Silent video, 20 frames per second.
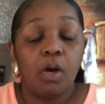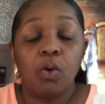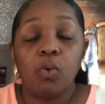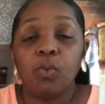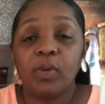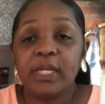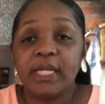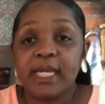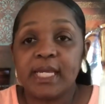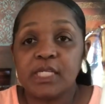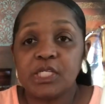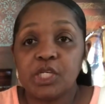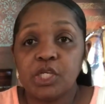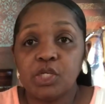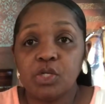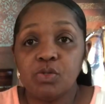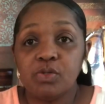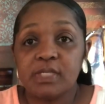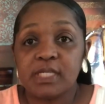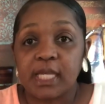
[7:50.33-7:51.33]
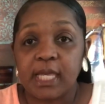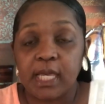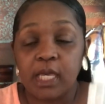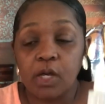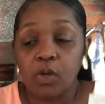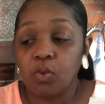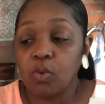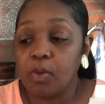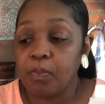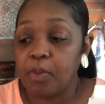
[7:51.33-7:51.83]
we need to use
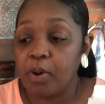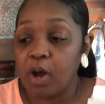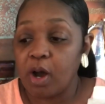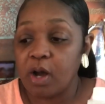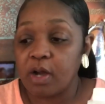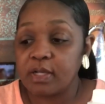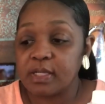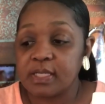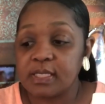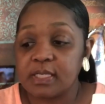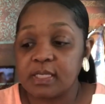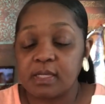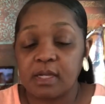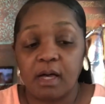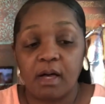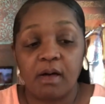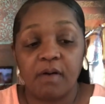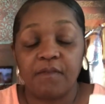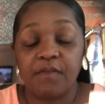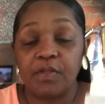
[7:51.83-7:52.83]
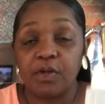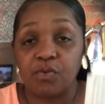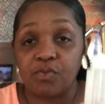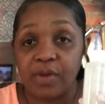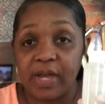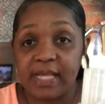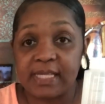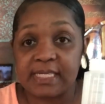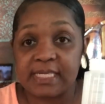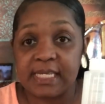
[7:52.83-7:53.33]
equal parts of the
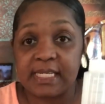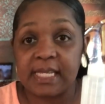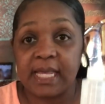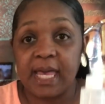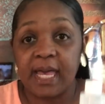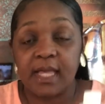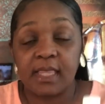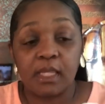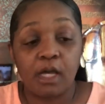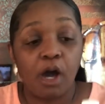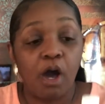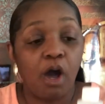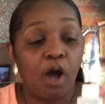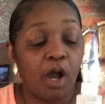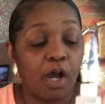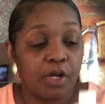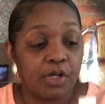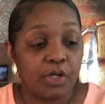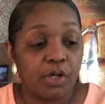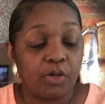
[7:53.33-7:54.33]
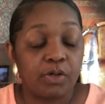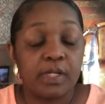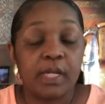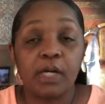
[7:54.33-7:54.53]
resin and the hardener.